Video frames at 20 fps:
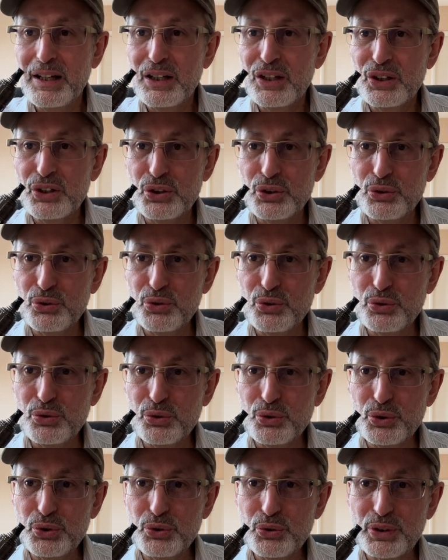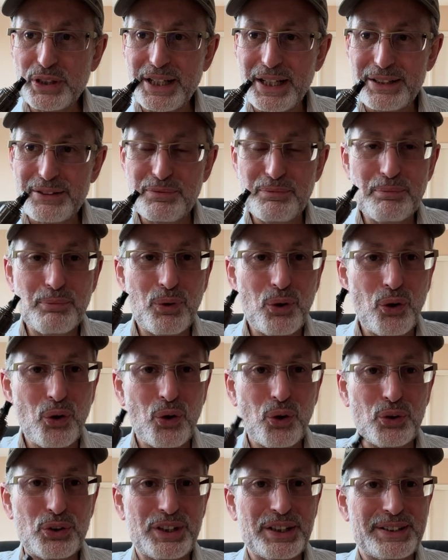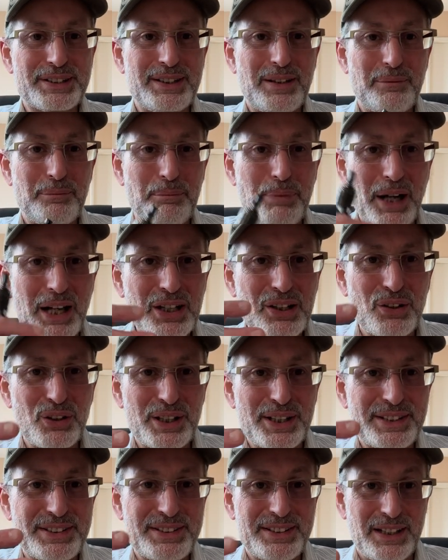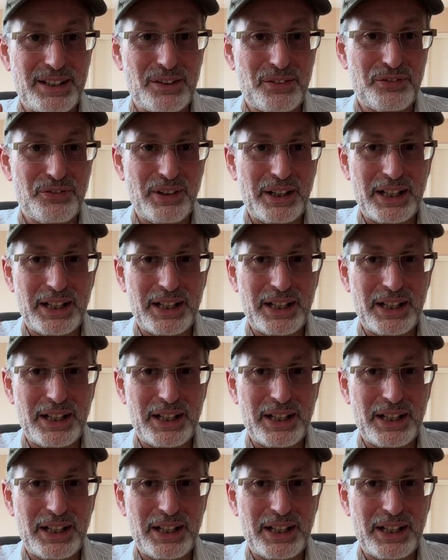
you you get more the tobacco itself.